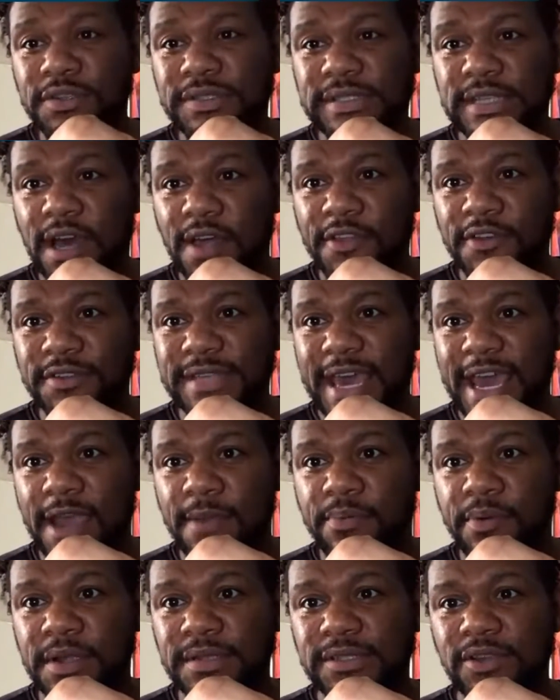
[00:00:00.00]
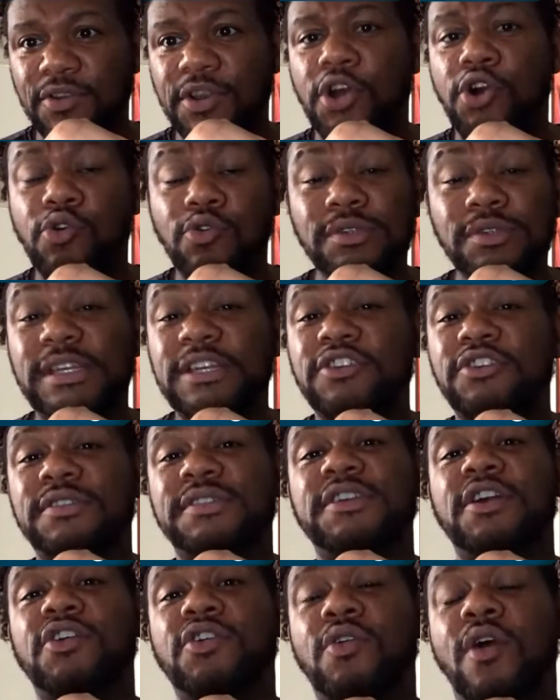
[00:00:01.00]
You see all those handprints on it? Who's in your
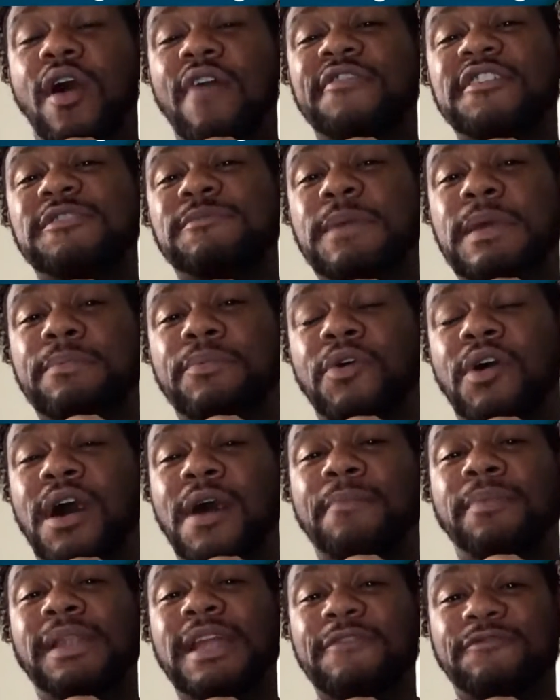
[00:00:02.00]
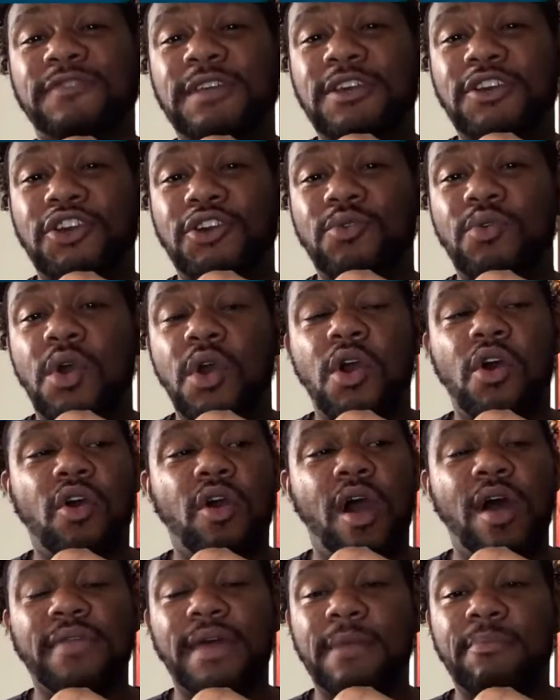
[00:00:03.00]
circle? Are these people uplifting you
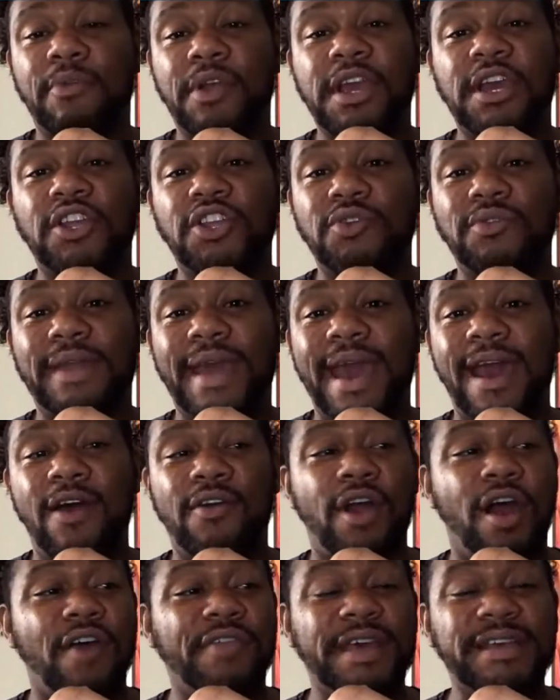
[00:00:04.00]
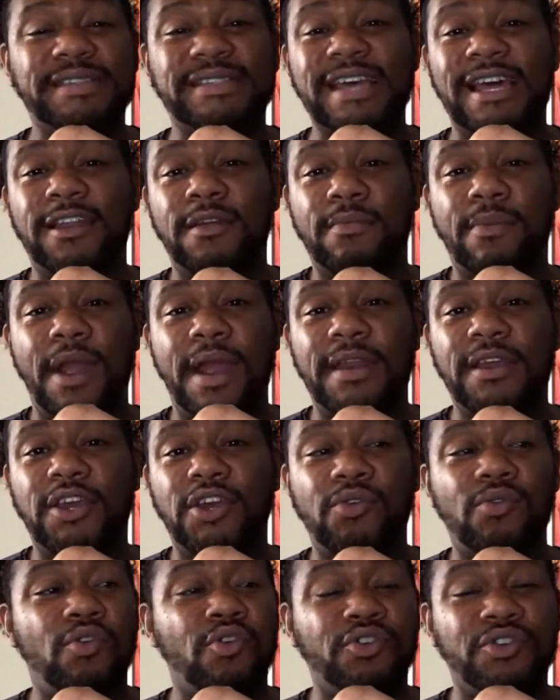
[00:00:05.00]
or are they bringing you down? Are they celebrating
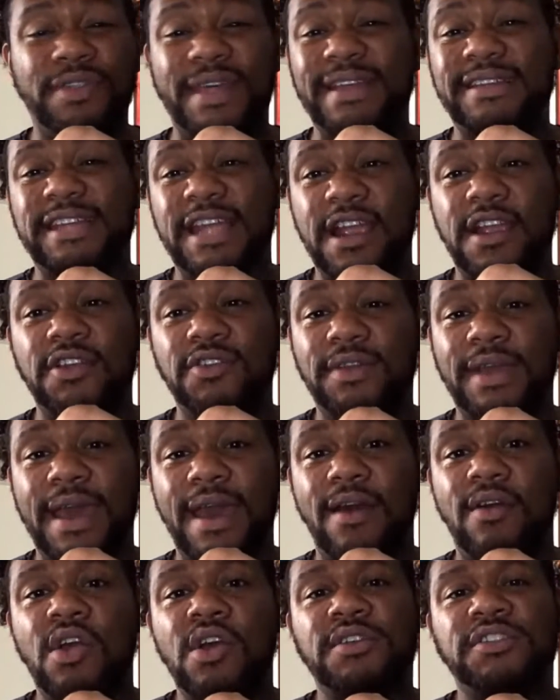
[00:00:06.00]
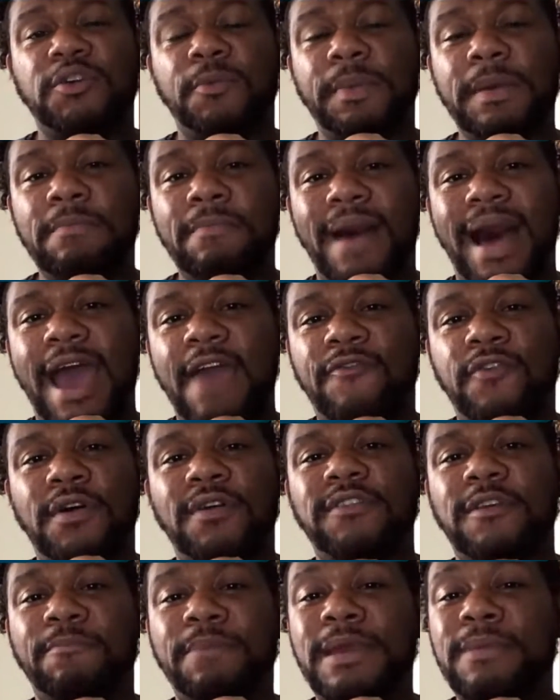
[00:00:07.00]
you or do they tear you down? So be mindful
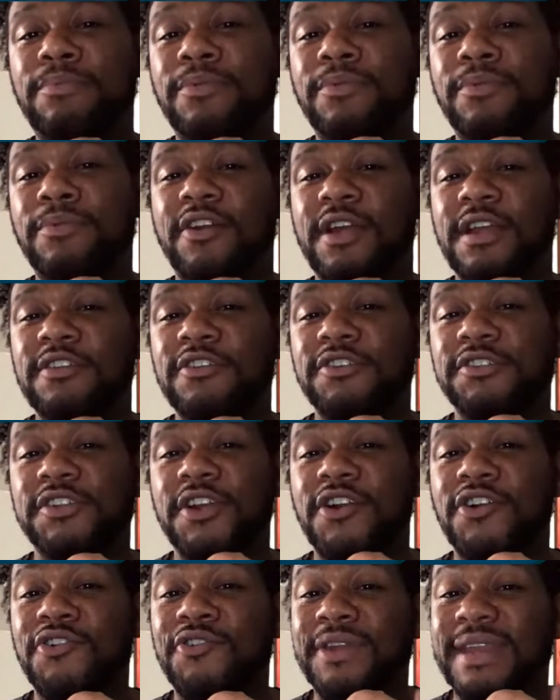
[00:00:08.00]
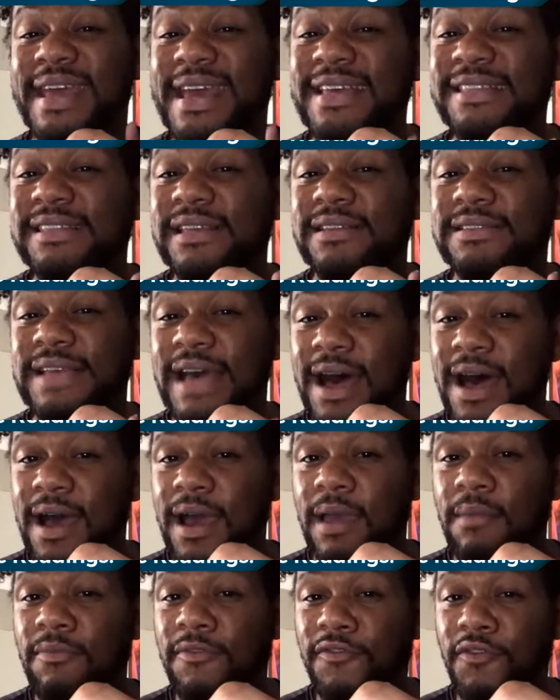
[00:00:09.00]
of the people that are in your circle. And is it
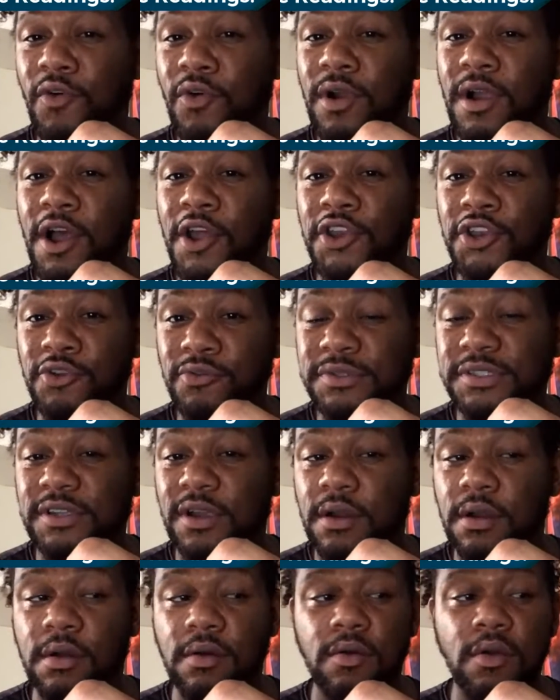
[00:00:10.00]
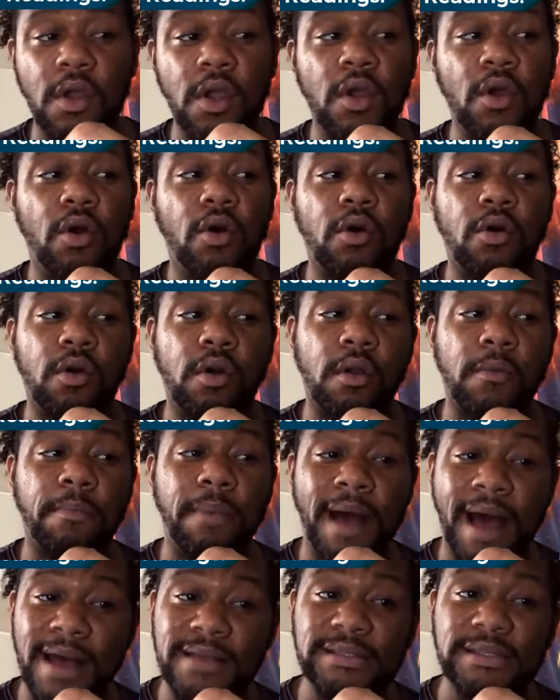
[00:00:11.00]
time for a new circle or
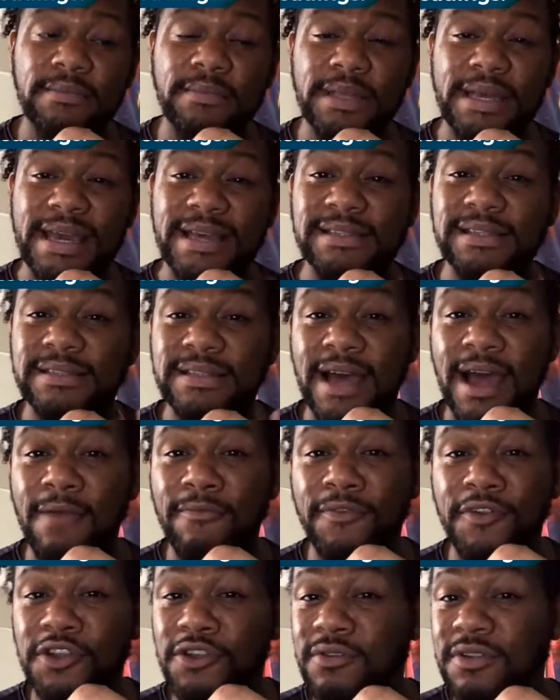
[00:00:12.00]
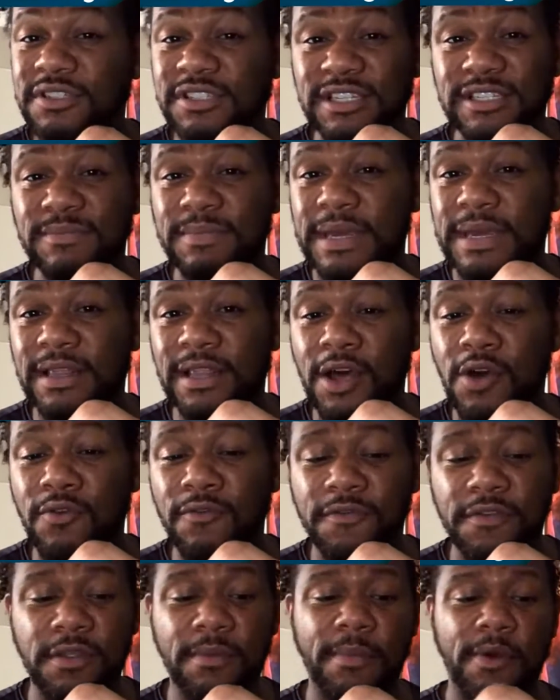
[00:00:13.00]
possibly is it time for you to just be alone for the